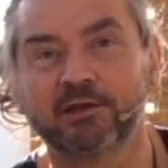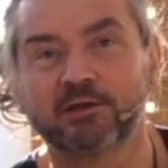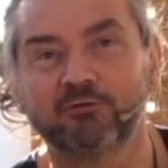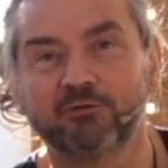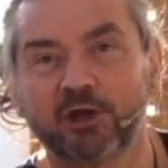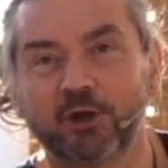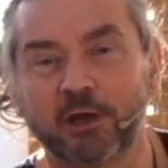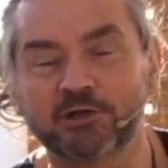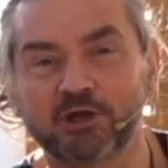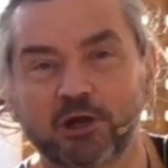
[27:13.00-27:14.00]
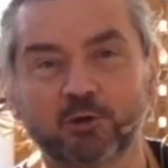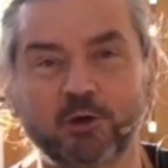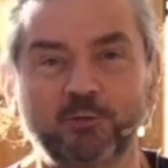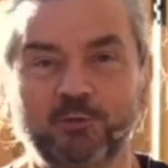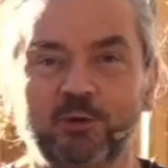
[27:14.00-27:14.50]
Thank you very much. I
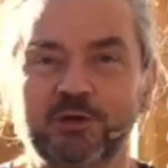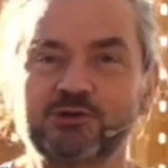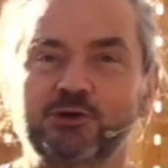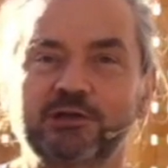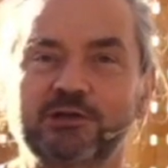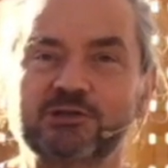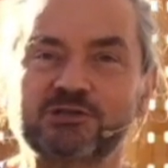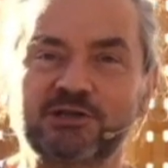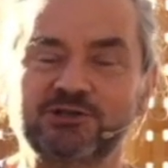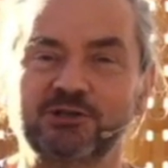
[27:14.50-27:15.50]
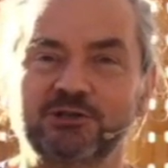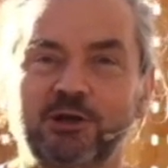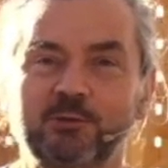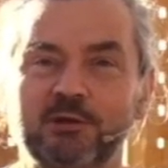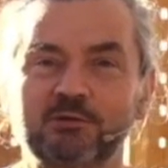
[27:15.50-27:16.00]
hope, I hope you enjoyed the
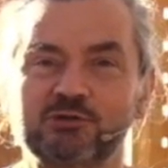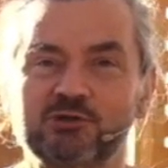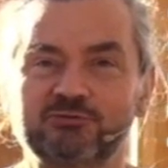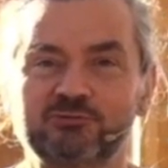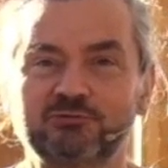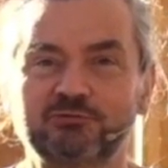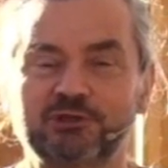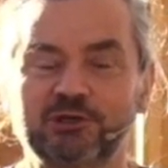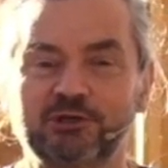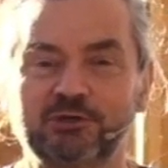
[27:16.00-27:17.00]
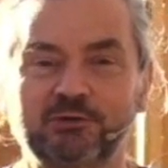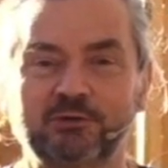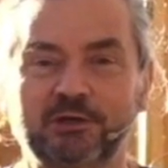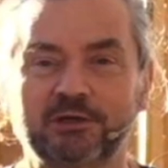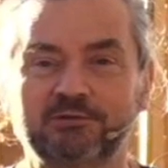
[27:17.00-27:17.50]
session. Hope that was useful to
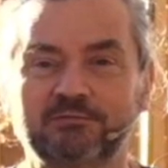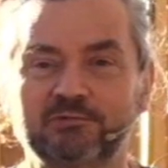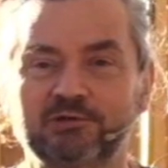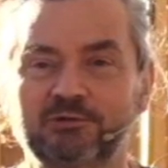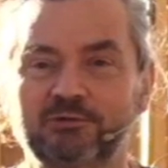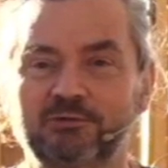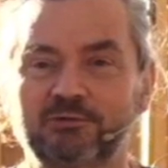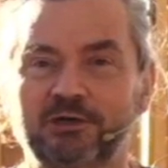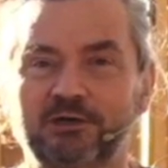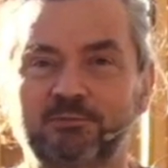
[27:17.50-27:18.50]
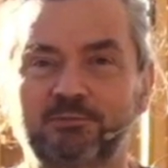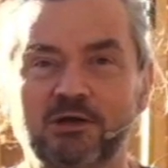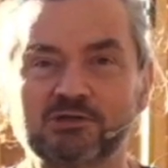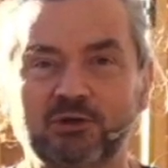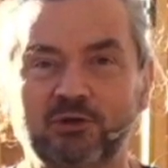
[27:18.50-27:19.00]
you. Uh, do uh,
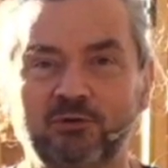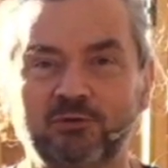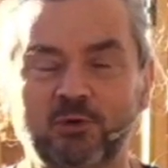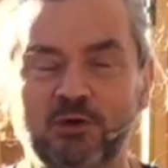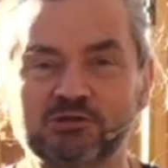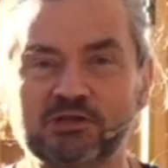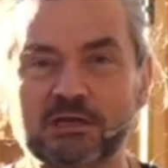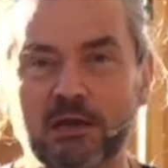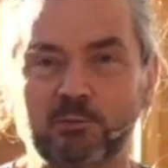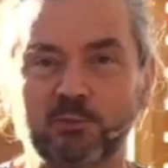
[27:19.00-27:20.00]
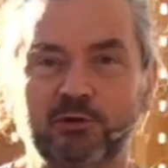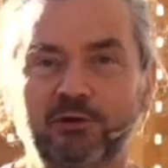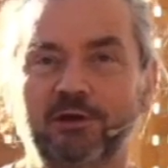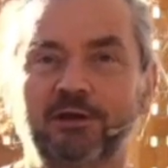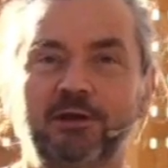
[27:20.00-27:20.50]
pass it on whilst it's up,
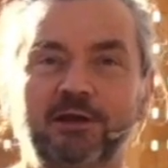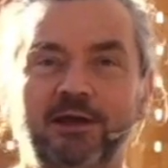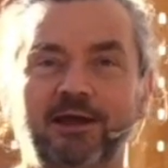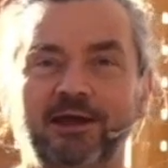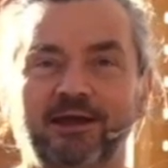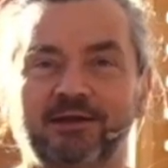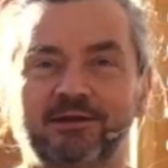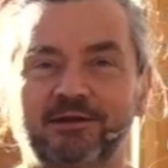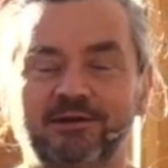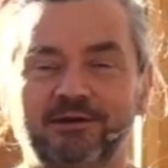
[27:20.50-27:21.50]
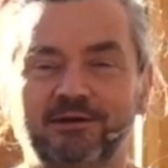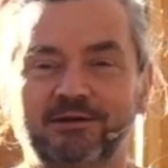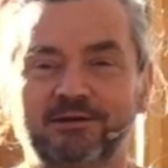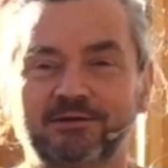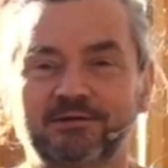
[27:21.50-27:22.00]
and
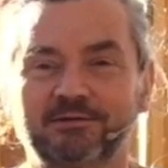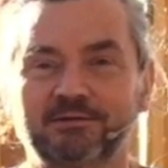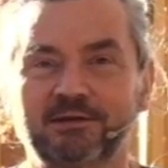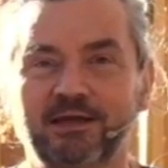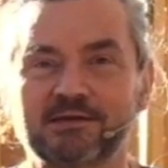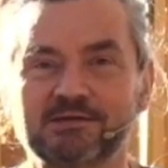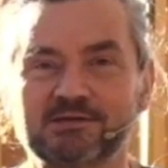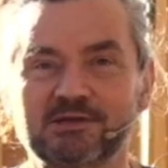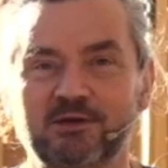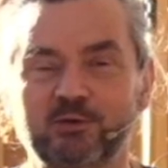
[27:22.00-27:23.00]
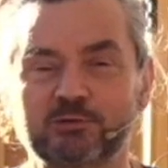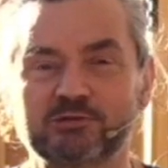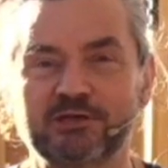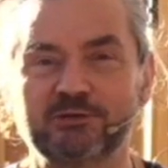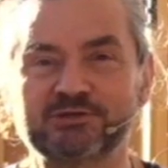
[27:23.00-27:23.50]
uh, yes, I
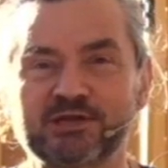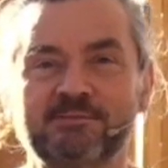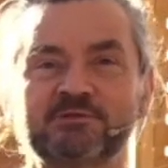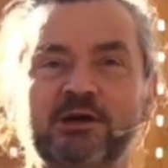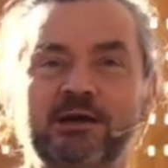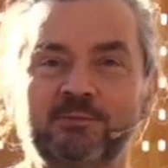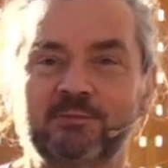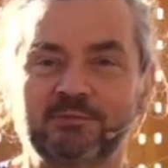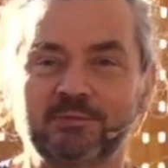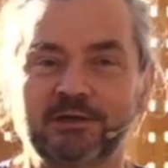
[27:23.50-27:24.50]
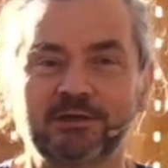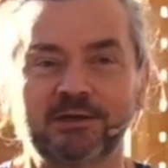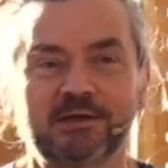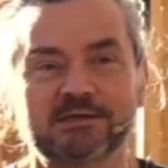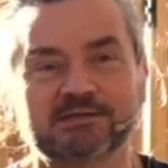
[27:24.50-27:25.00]
will see you same time,
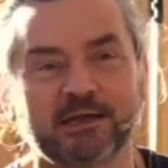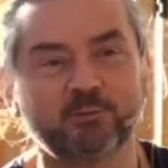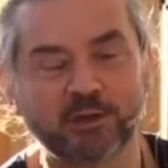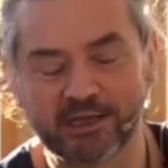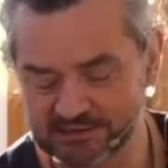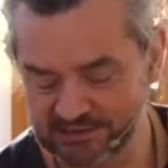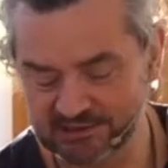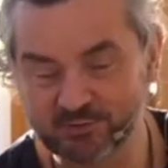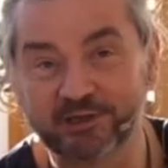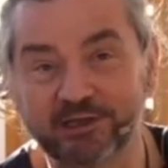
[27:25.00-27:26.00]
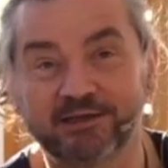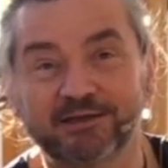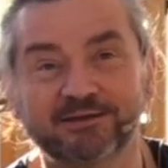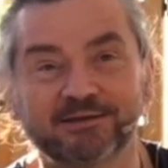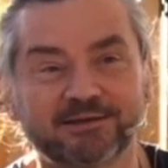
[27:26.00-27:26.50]
same place next
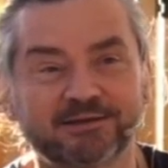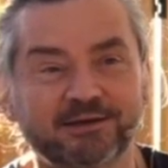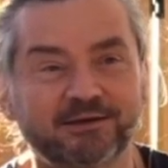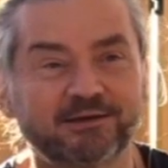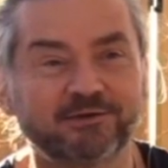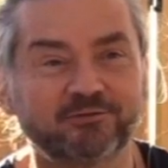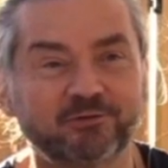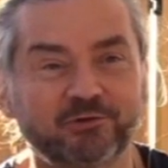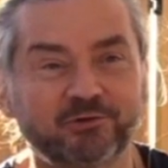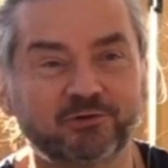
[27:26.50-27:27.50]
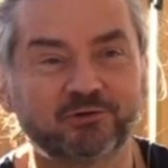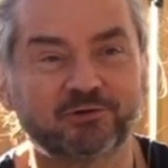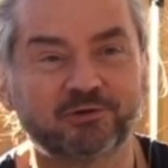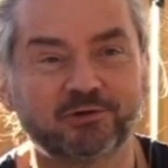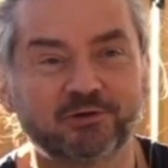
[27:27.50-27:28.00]
week uh, for
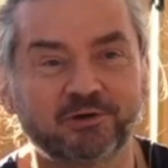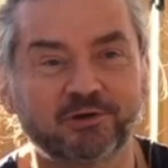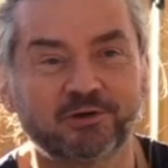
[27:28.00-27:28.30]
your